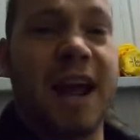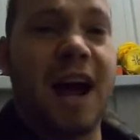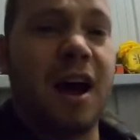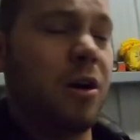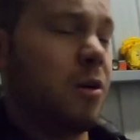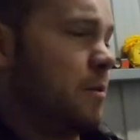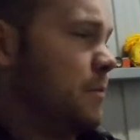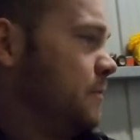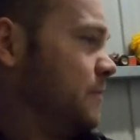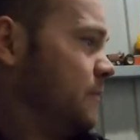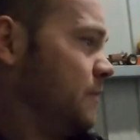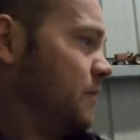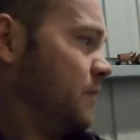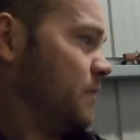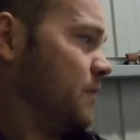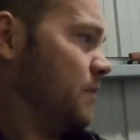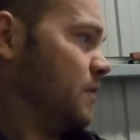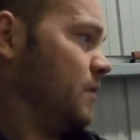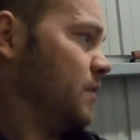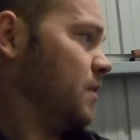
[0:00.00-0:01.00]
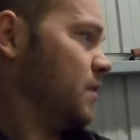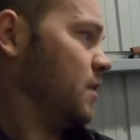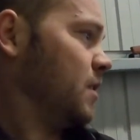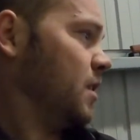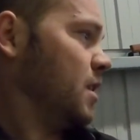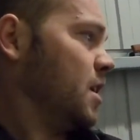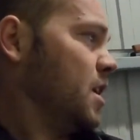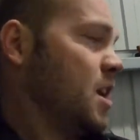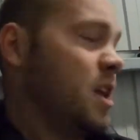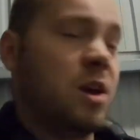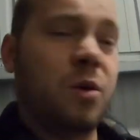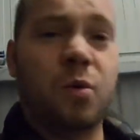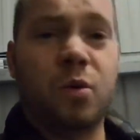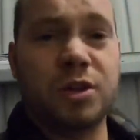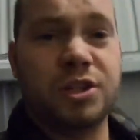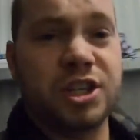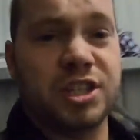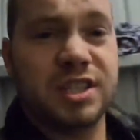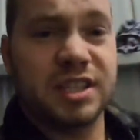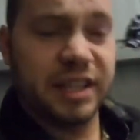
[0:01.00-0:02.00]
now,
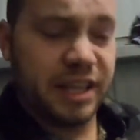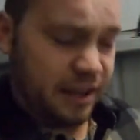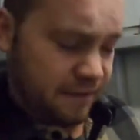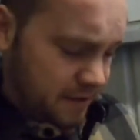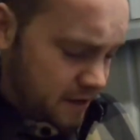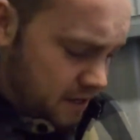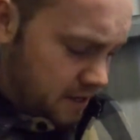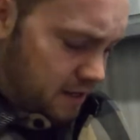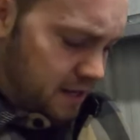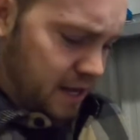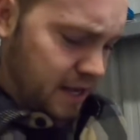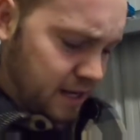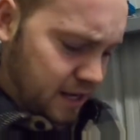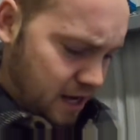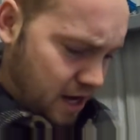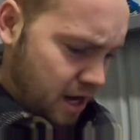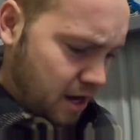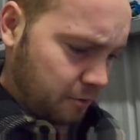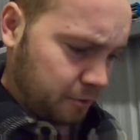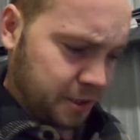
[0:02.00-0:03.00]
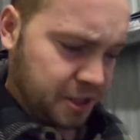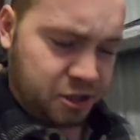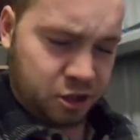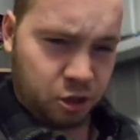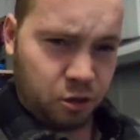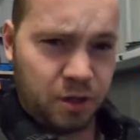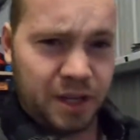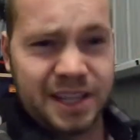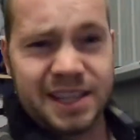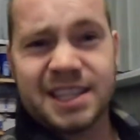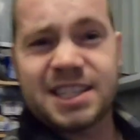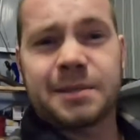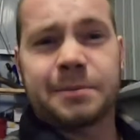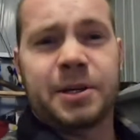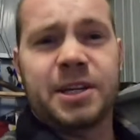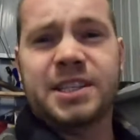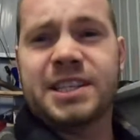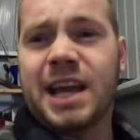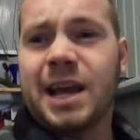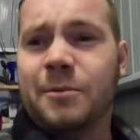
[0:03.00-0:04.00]
we'll just leave it and retune it in the
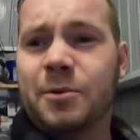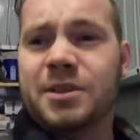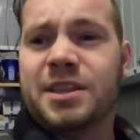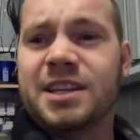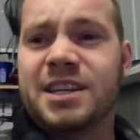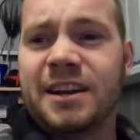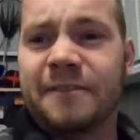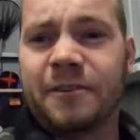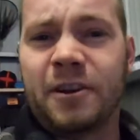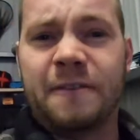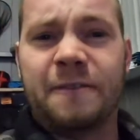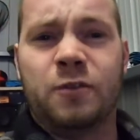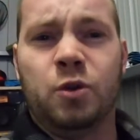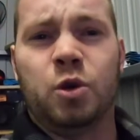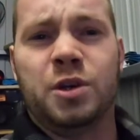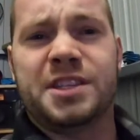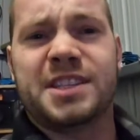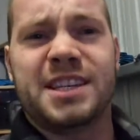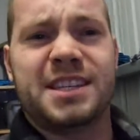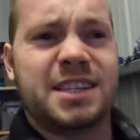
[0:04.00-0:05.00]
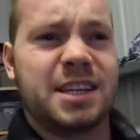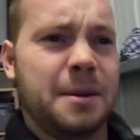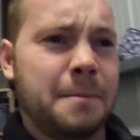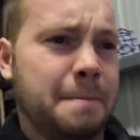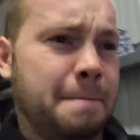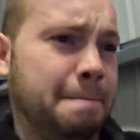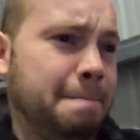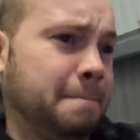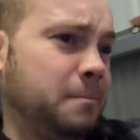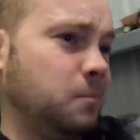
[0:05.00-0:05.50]
springtime with a different fuel system.